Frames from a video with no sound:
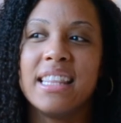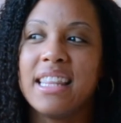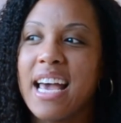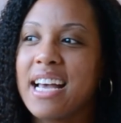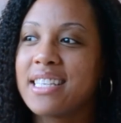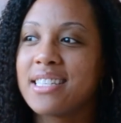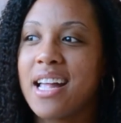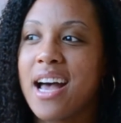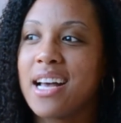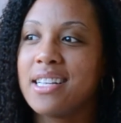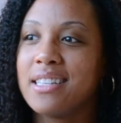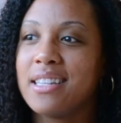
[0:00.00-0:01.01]
that's
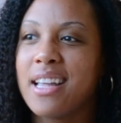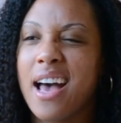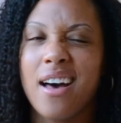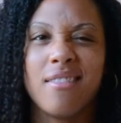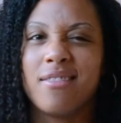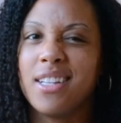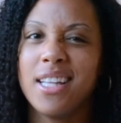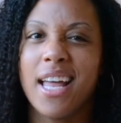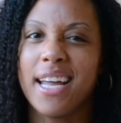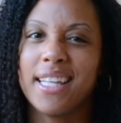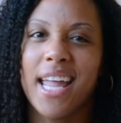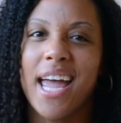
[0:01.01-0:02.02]
not I don't really
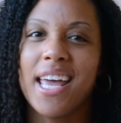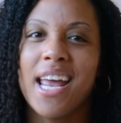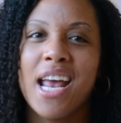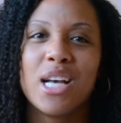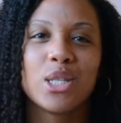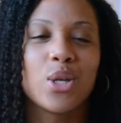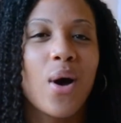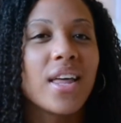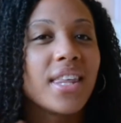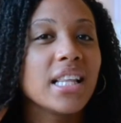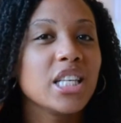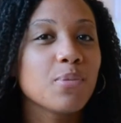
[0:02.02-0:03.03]
like that so I
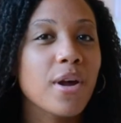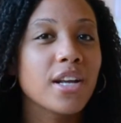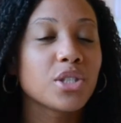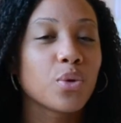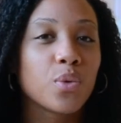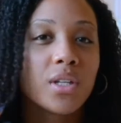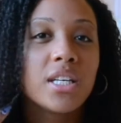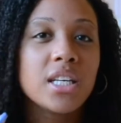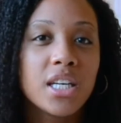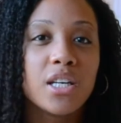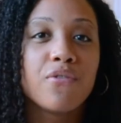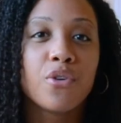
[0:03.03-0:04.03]
think these products are really
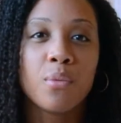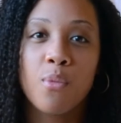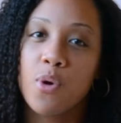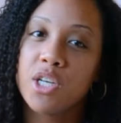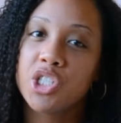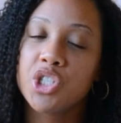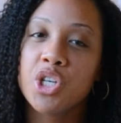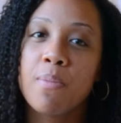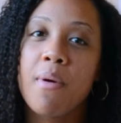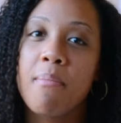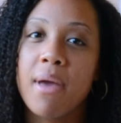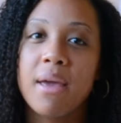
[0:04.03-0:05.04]
good for moisture
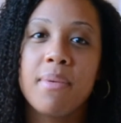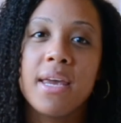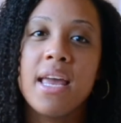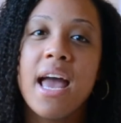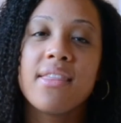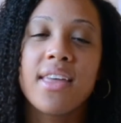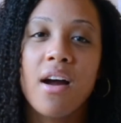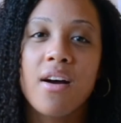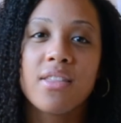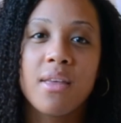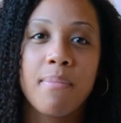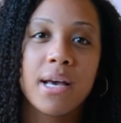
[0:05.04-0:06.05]
but maybe they
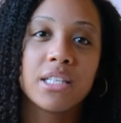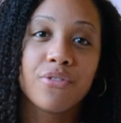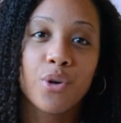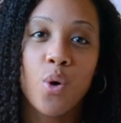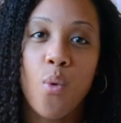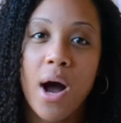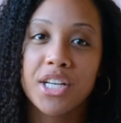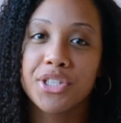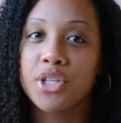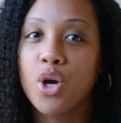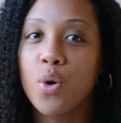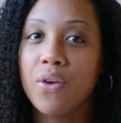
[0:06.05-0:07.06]
aren't the best for a wash
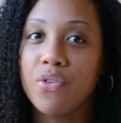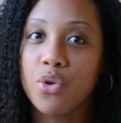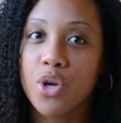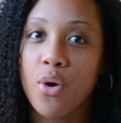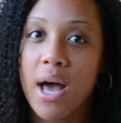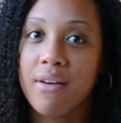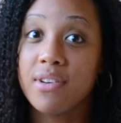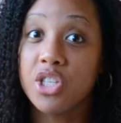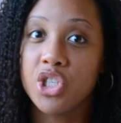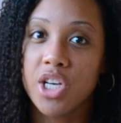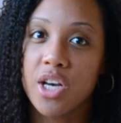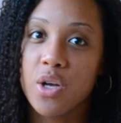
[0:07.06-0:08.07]
and go if you don't have a
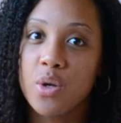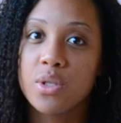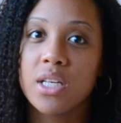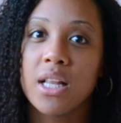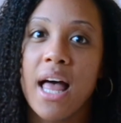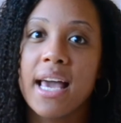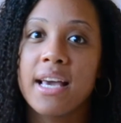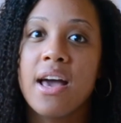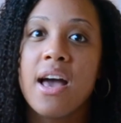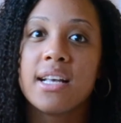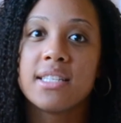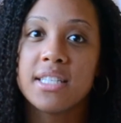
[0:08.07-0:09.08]
gel to like
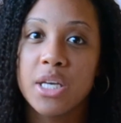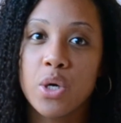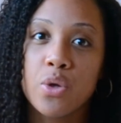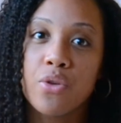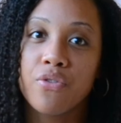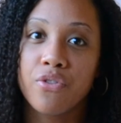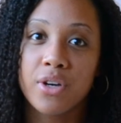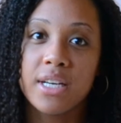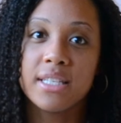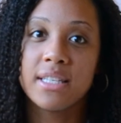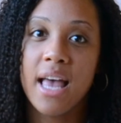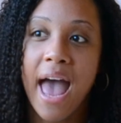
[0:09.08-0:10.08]
seal the
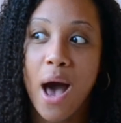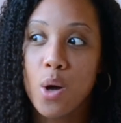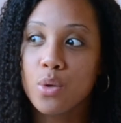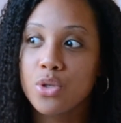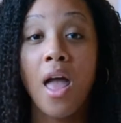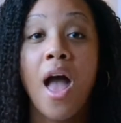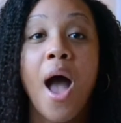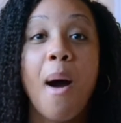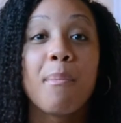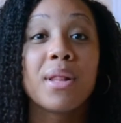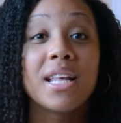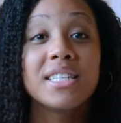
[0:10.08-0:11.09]
frizz out
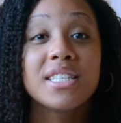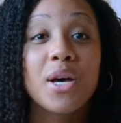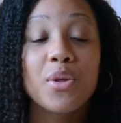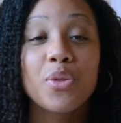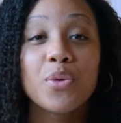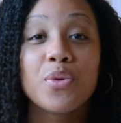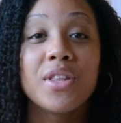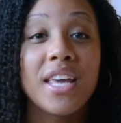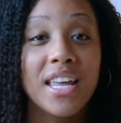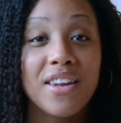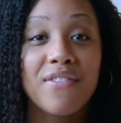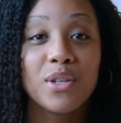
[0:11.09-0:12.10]
but let's go through the
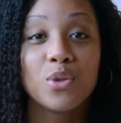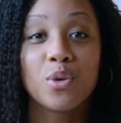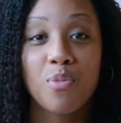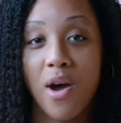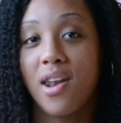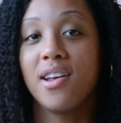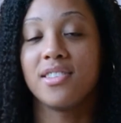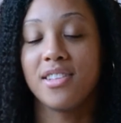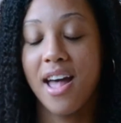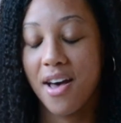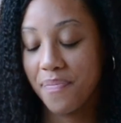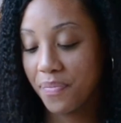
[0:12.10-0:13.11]
individual products
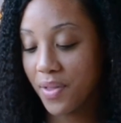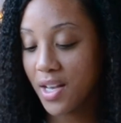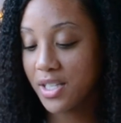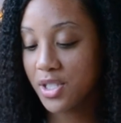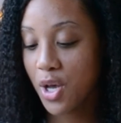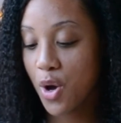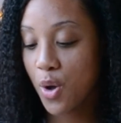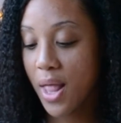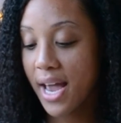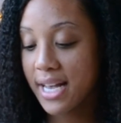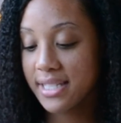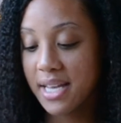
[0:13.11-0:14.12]
now so
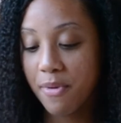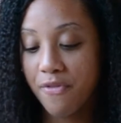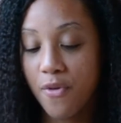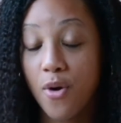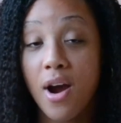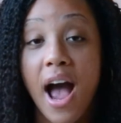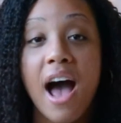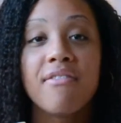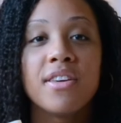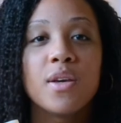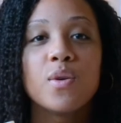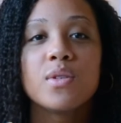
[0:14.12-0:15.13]
like I said before,
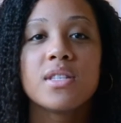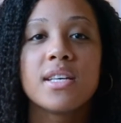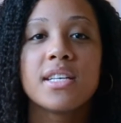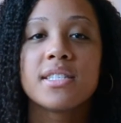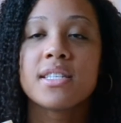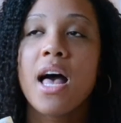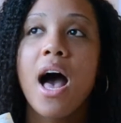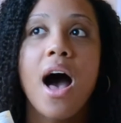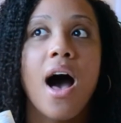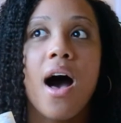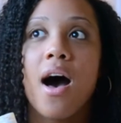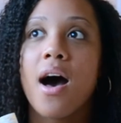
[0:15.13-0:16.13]
I've used this
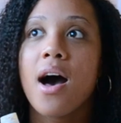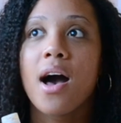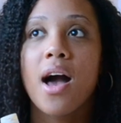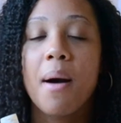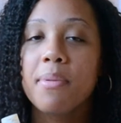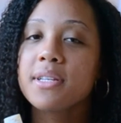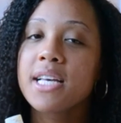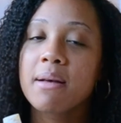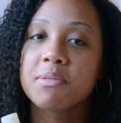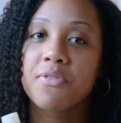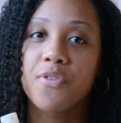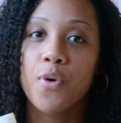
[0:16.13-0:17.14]
a couple of
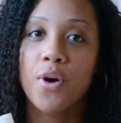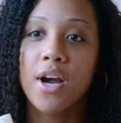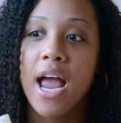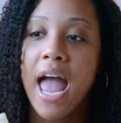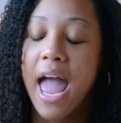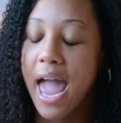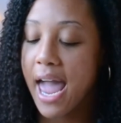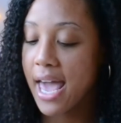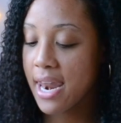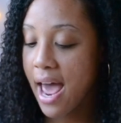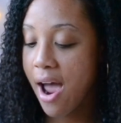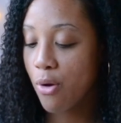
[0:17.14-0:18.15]
times before
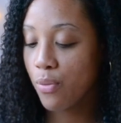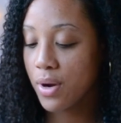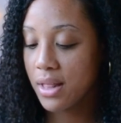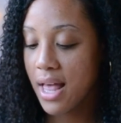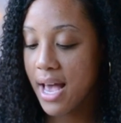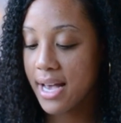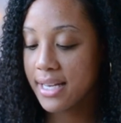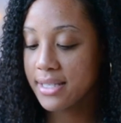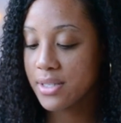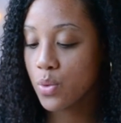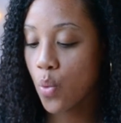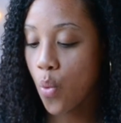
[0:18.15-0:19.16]
and I
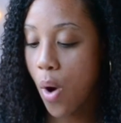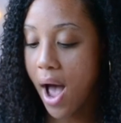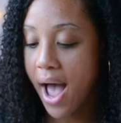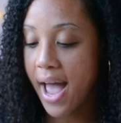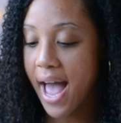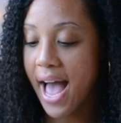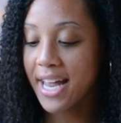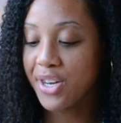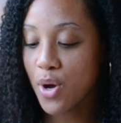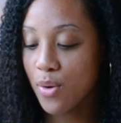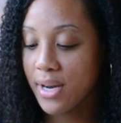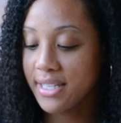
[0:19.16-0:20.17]
realized why I
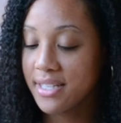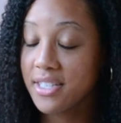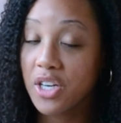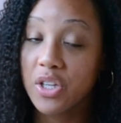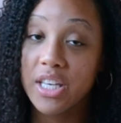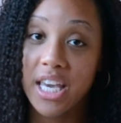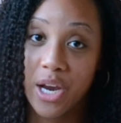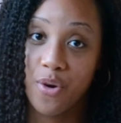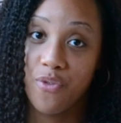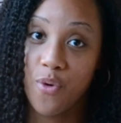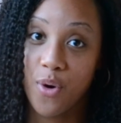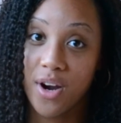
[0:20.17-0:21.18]
don't necessarily care
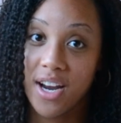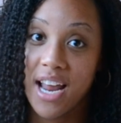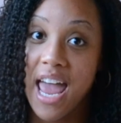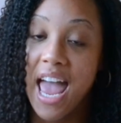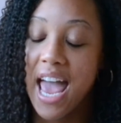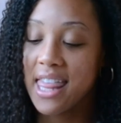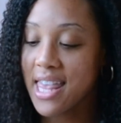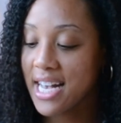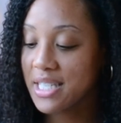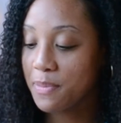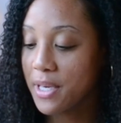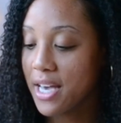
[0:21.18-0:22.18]
for it and
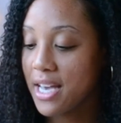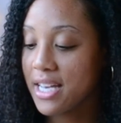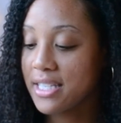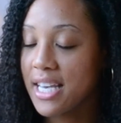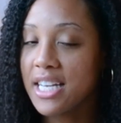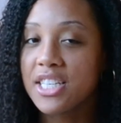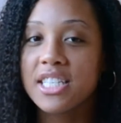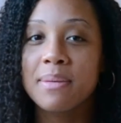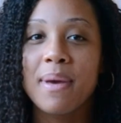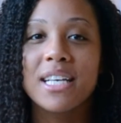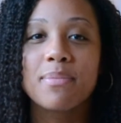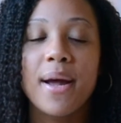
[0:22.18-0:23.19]
that's because it just
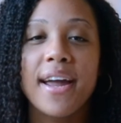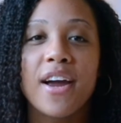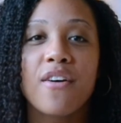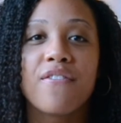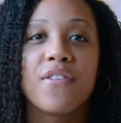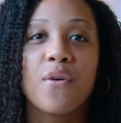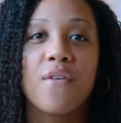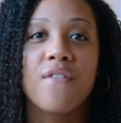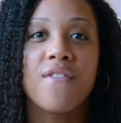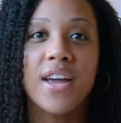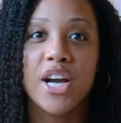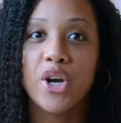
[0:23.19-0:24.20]
makes my hair feel
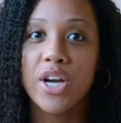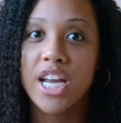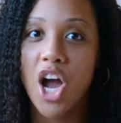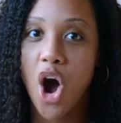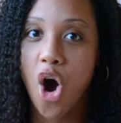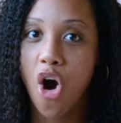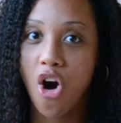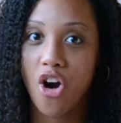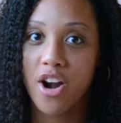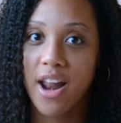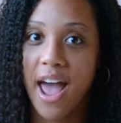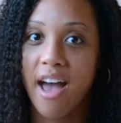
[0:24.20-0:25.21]
very
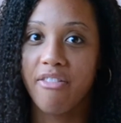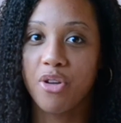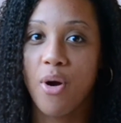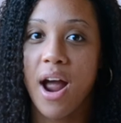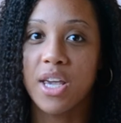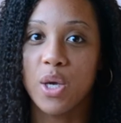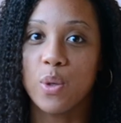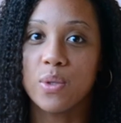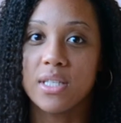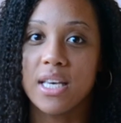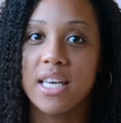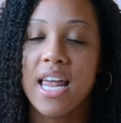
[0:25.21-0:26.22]
hard after I
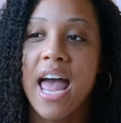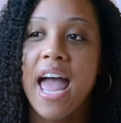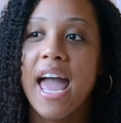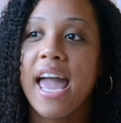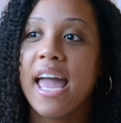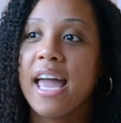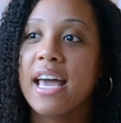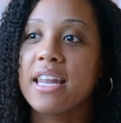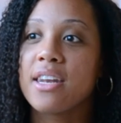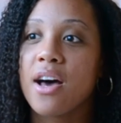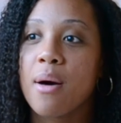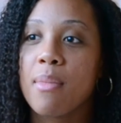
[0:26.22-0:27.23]
use it
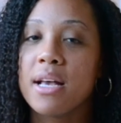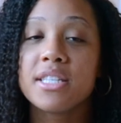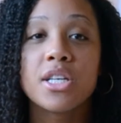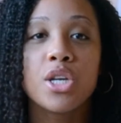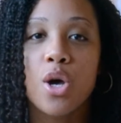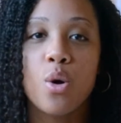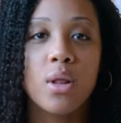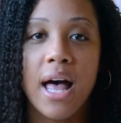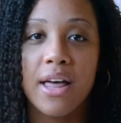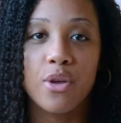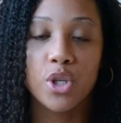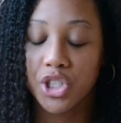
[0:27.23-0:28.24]
and um, it's a no
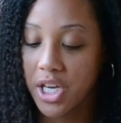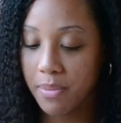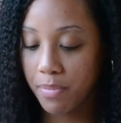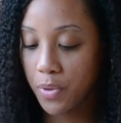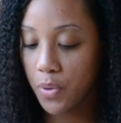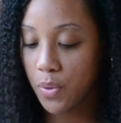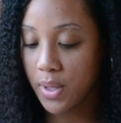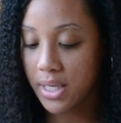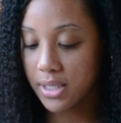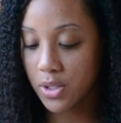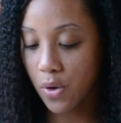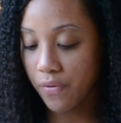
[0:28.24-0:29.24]
lather shampoo
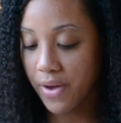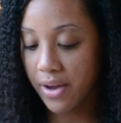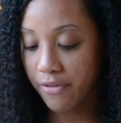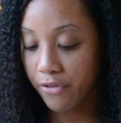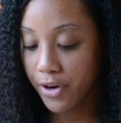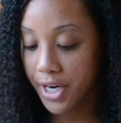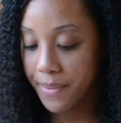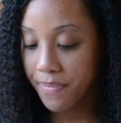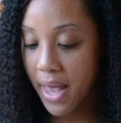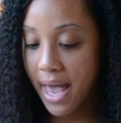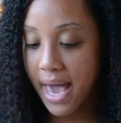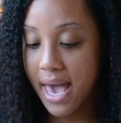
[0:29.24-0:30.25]
it's sulfate free
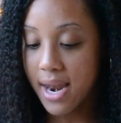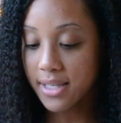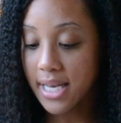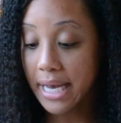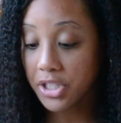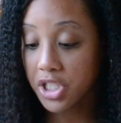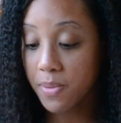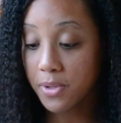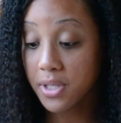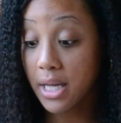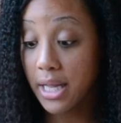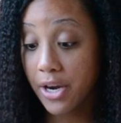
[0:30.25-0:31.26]
and it's actually supposed
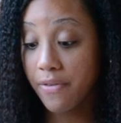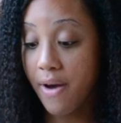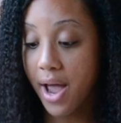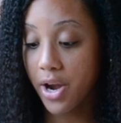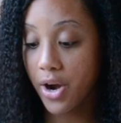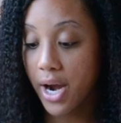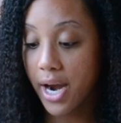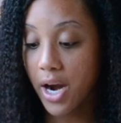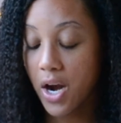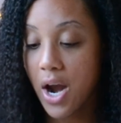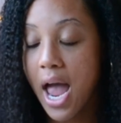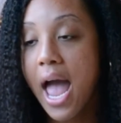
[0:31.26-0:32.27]
to clarify your
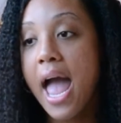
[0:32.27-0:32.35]
hair